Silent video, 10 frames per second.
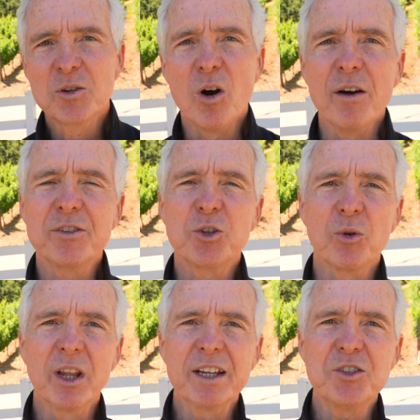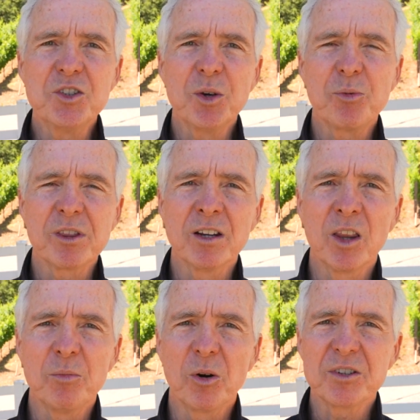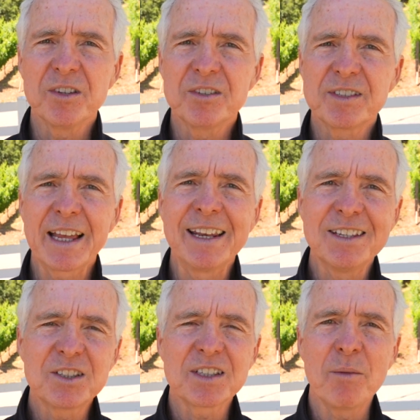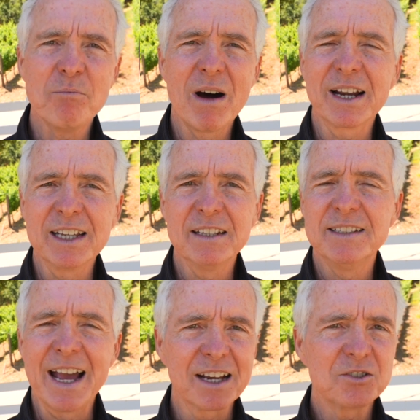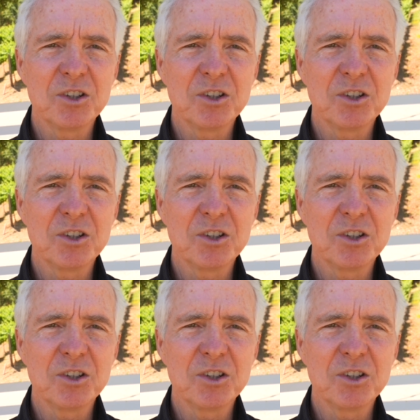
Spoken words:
Or if it's a relationship with another person, send somebody a text.